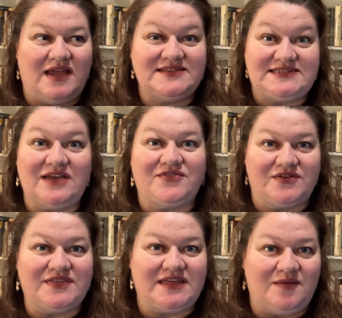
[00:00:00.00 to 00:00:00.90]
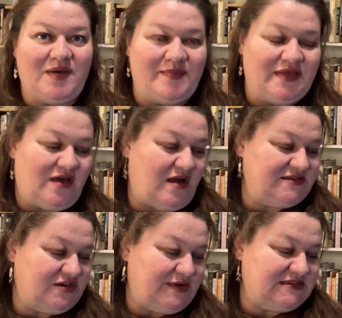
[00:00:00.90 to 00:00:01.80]
suffer the public
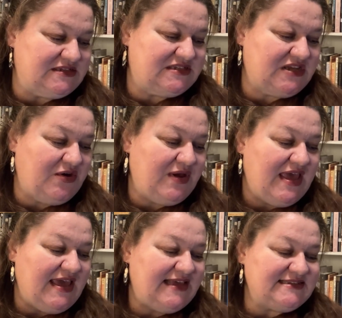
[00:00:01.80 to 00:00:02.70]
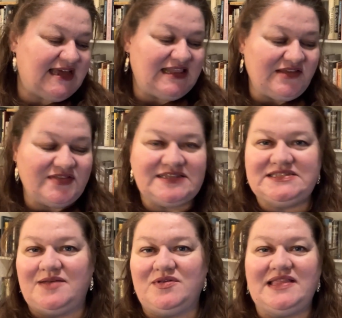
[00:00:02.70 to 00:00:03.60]
consequences. So he's kind of living this
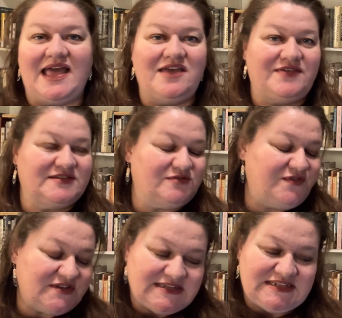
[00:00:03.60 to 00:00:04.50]
double life. He's refusing